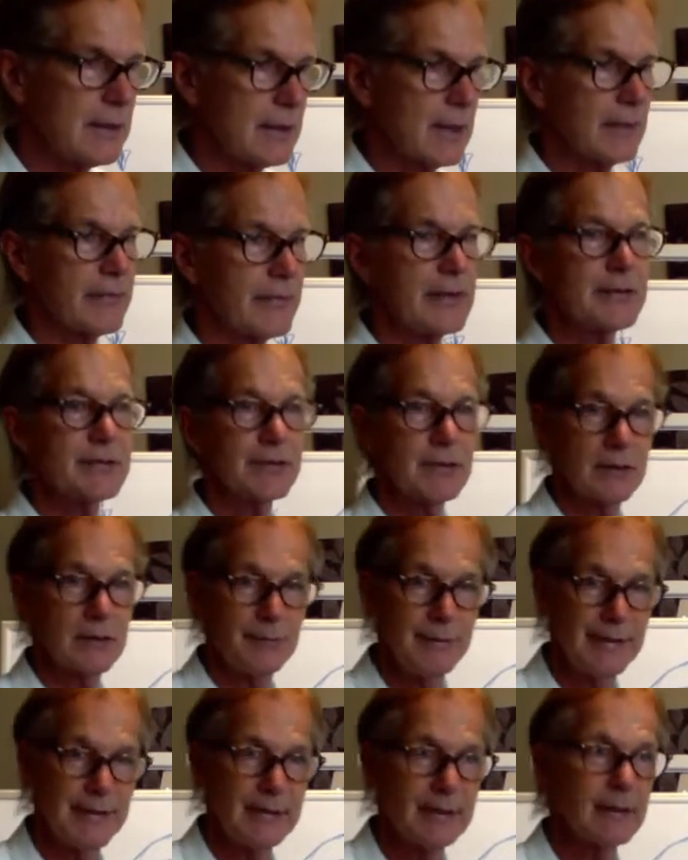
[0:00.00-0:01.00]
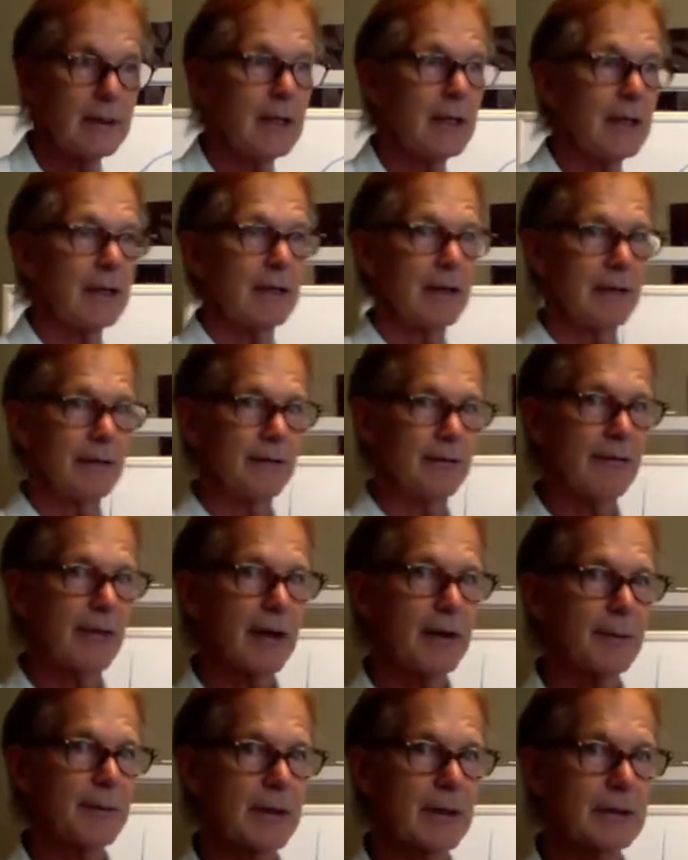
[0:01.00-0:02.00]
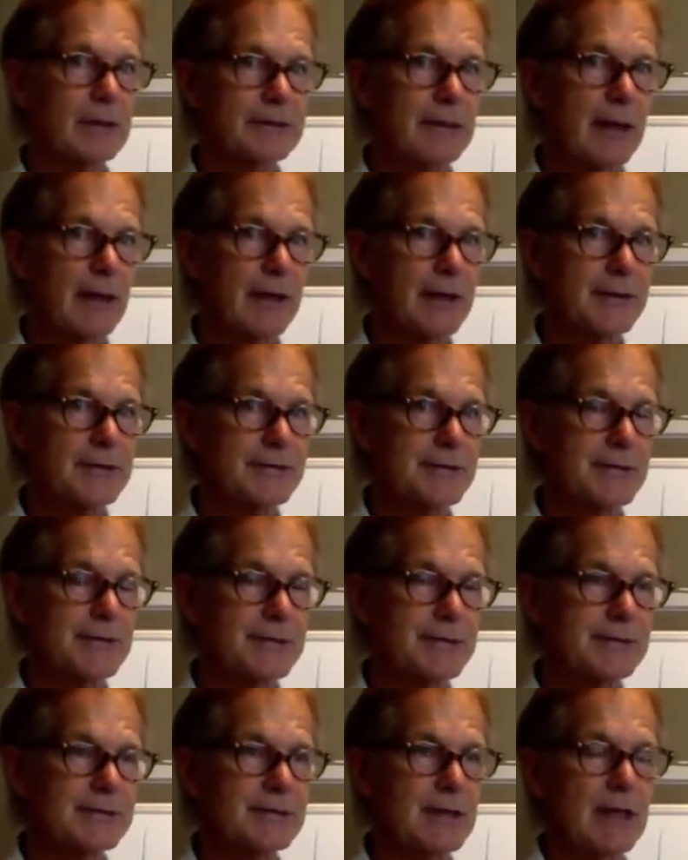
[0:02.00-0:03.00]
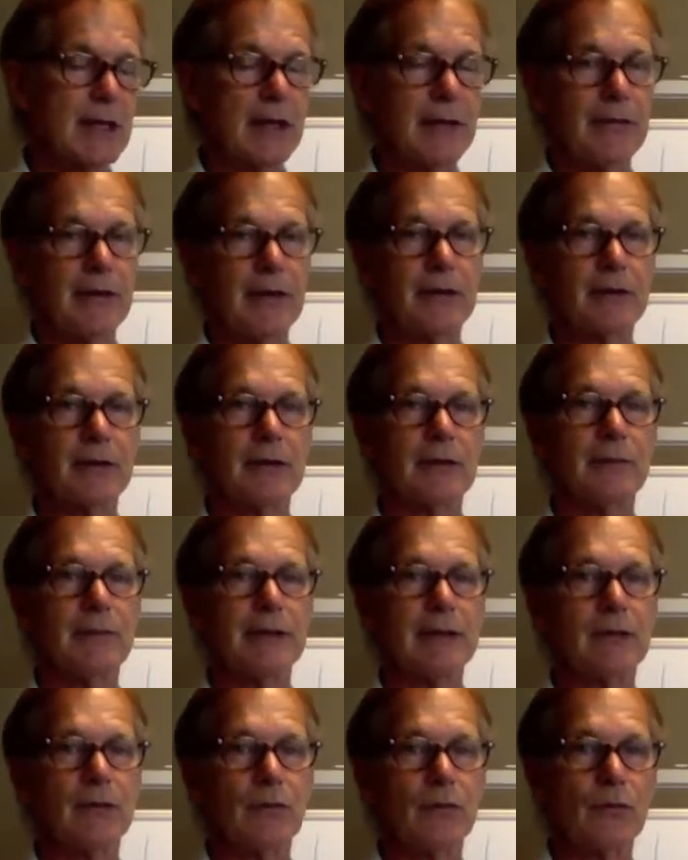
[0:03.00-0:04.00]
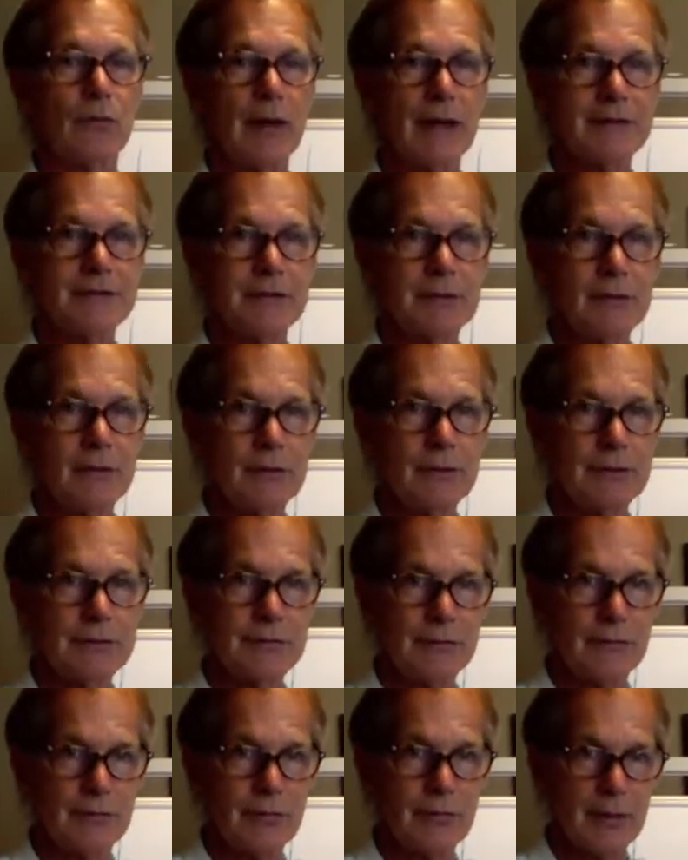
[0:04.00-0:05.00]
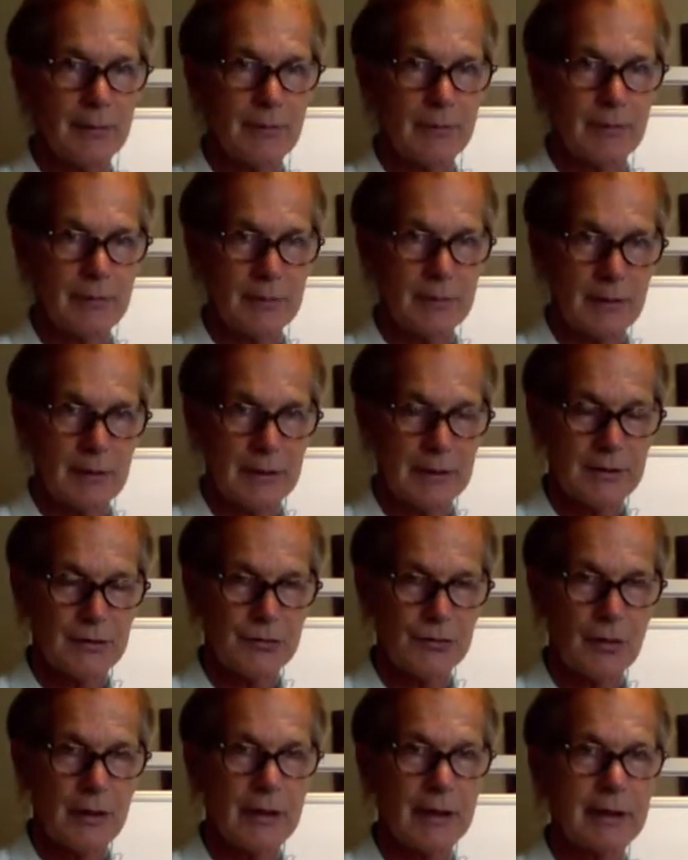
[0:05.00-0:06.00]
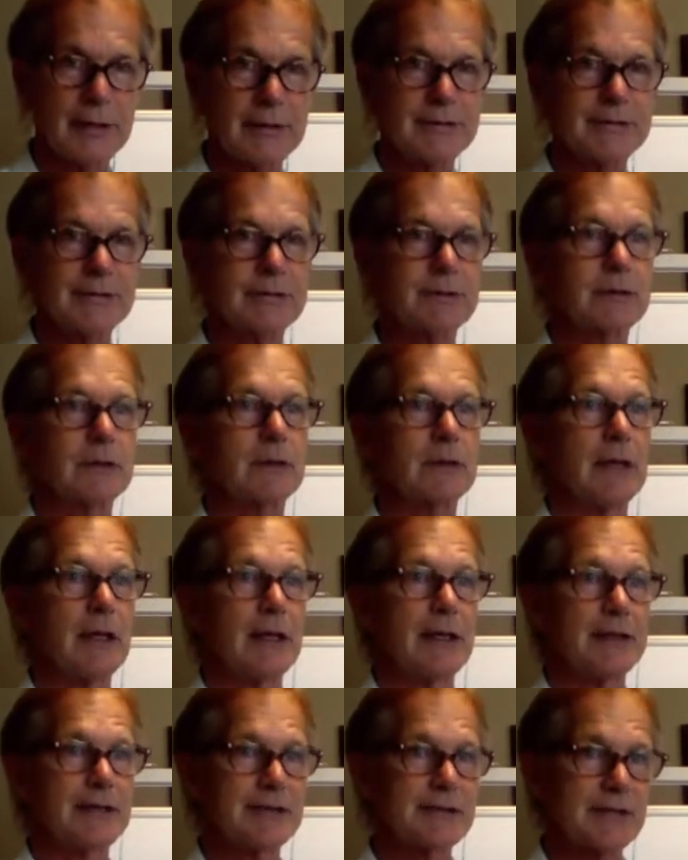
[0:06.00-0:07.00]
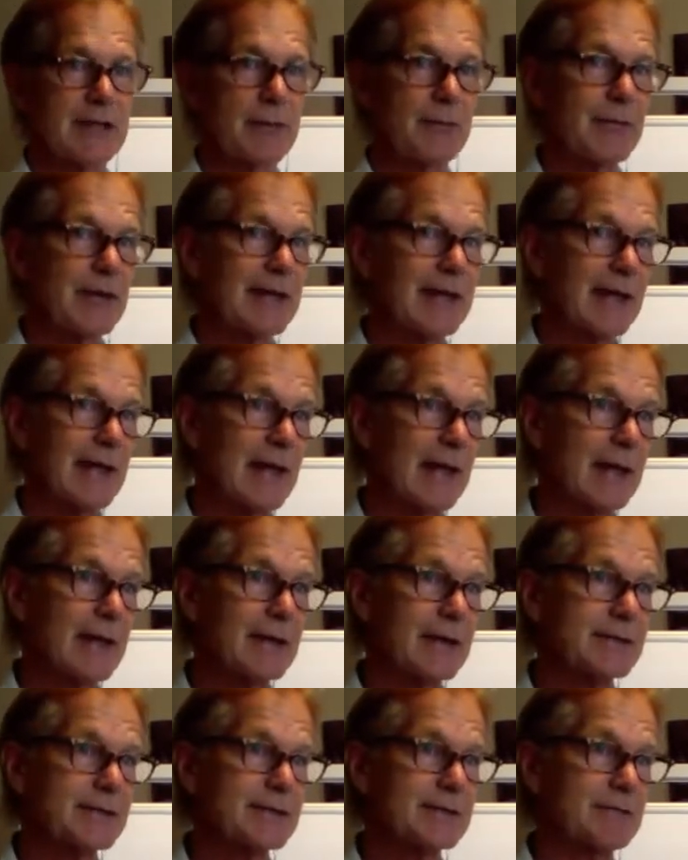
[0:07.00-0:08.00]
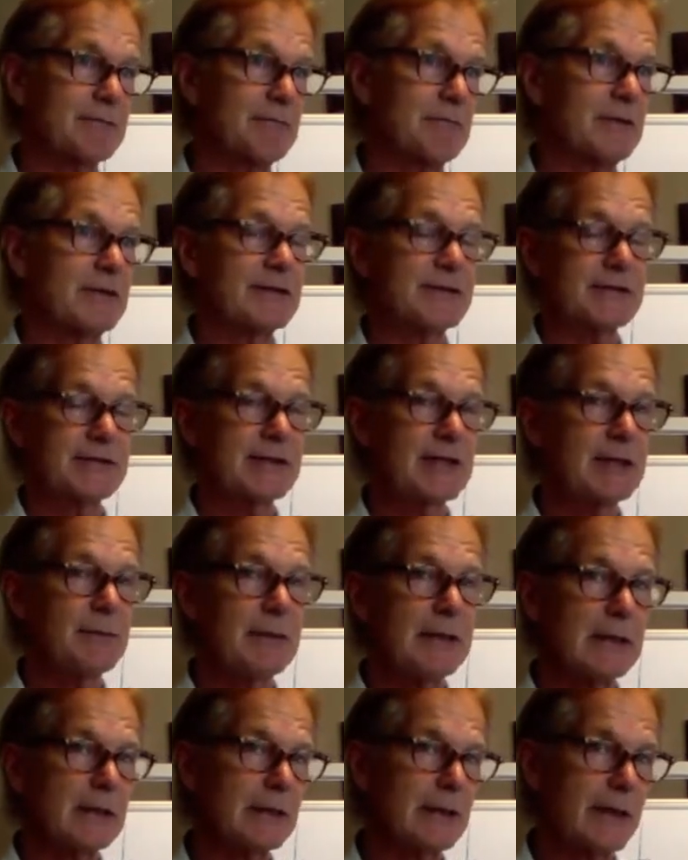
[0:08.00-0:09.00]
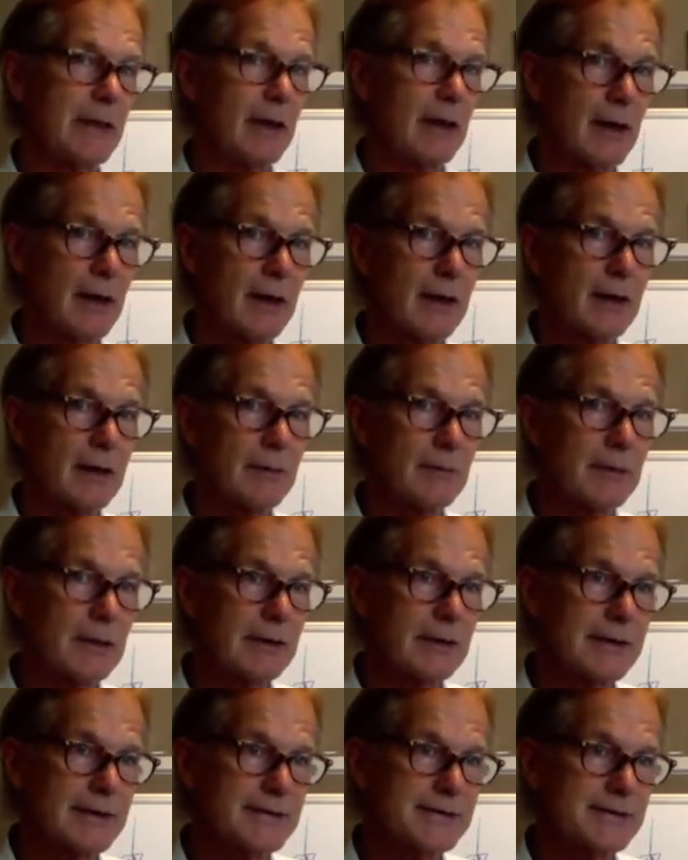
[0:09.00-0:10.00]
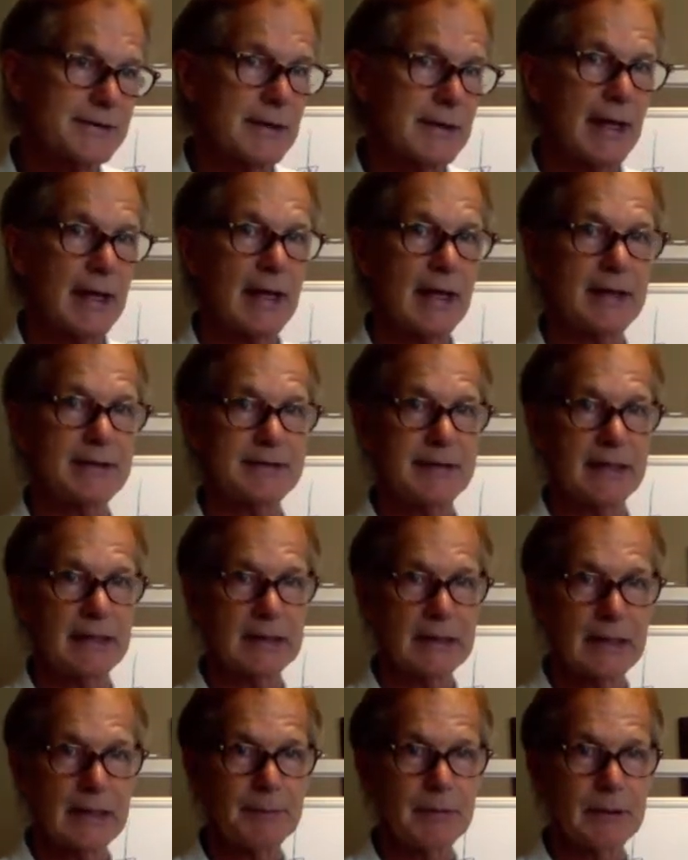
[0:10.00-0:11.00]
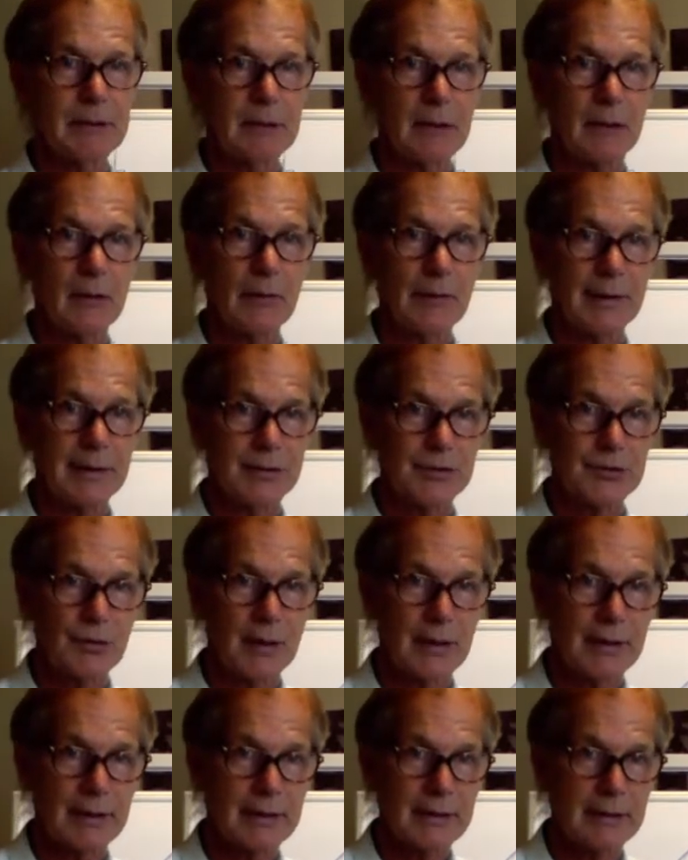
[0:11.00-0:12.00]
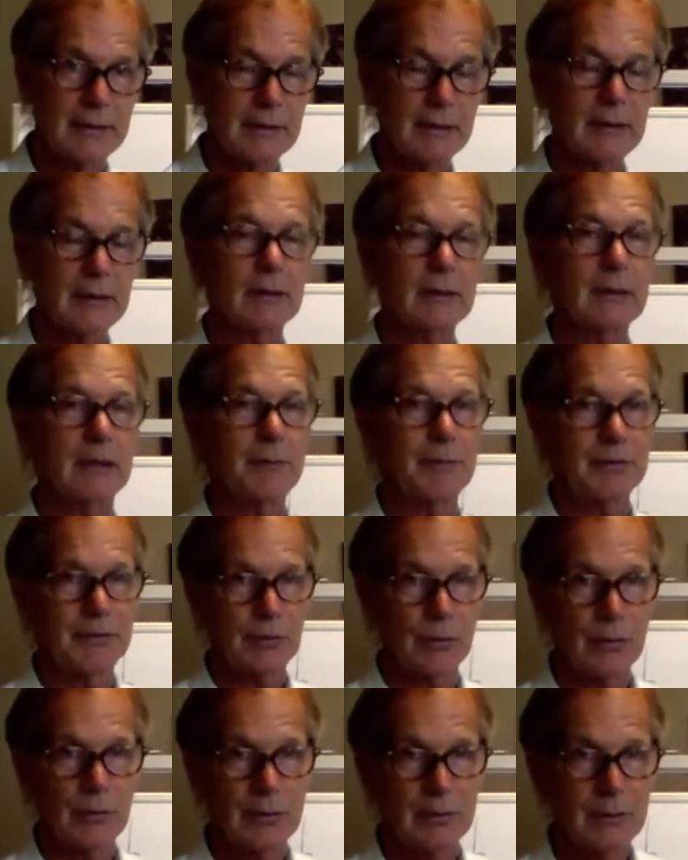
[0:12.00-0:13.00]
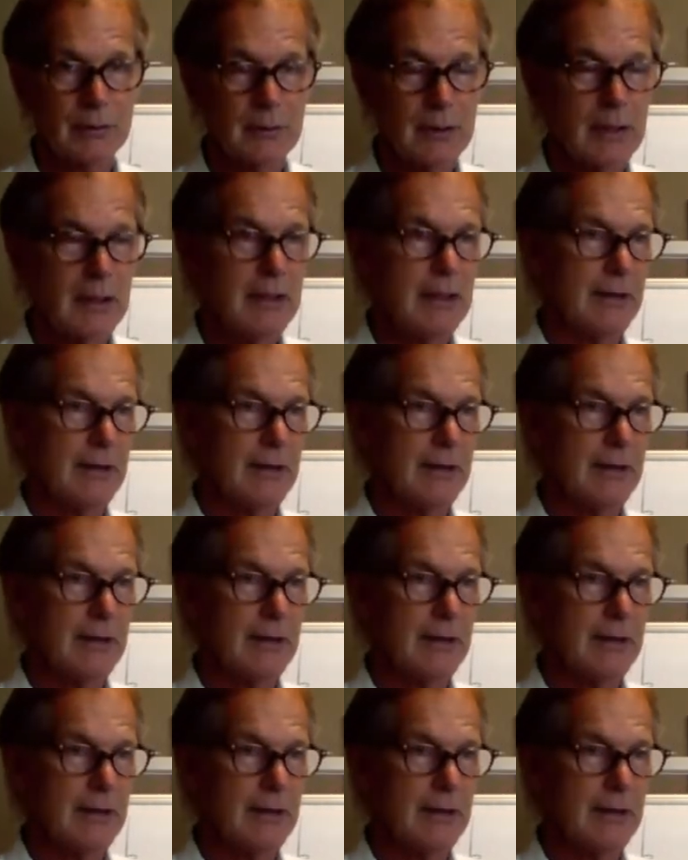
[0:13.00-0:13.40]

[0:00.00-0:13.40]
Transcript: Now these could be environmental toxins, they could be residues from drugs, something as seemingly harmless as a lipid-lowering drug, Lipitor.